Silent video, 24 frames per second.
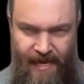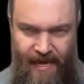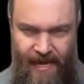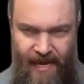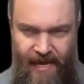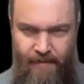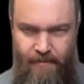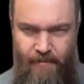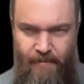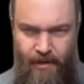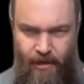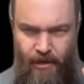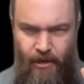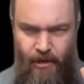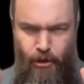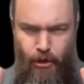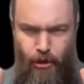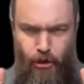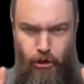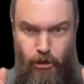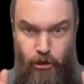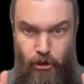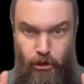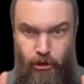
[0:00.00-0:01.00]
became
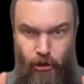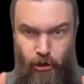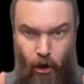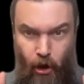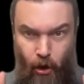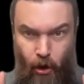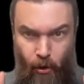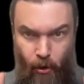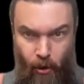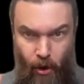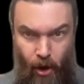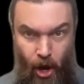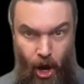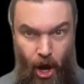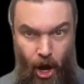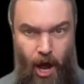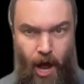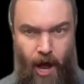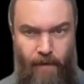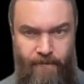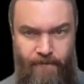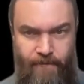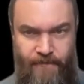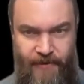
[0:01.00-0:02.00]
so
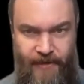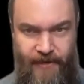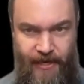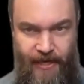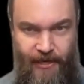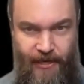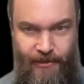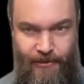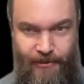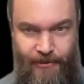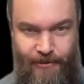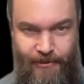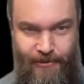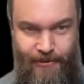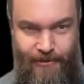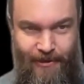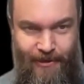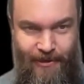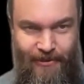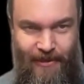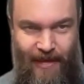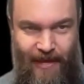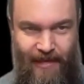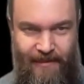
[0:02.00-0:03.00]
obvious
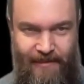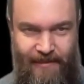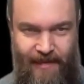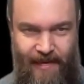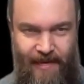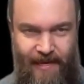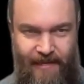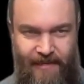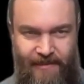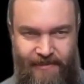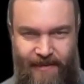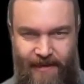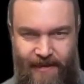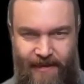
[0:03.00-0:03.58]
that like